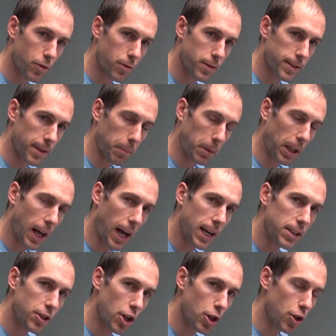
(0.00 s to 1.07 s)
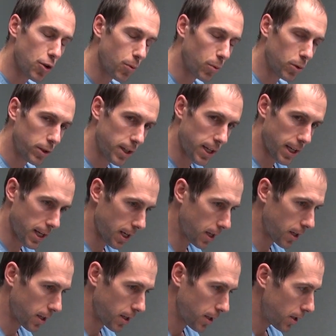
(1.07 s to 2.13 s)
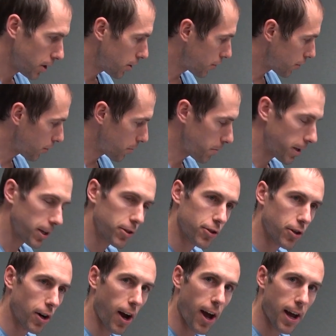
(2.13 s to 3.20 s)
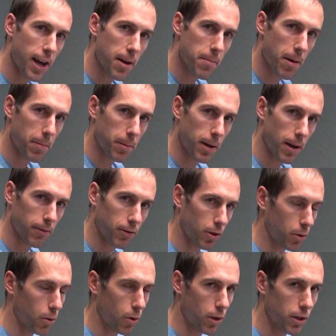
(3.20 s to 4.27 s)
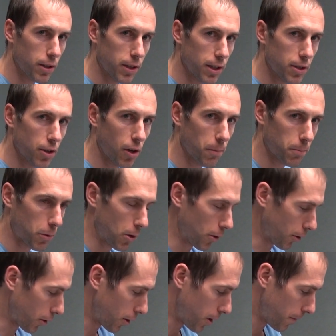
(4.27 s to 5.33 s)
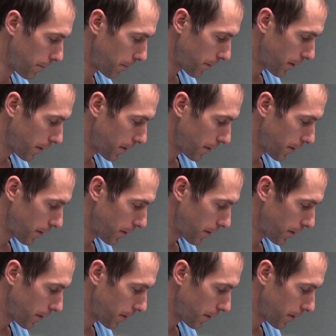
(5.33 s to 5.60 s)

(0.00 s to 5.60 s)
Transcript: supplies you will need to administer IM epinephrine according to the adult protocol.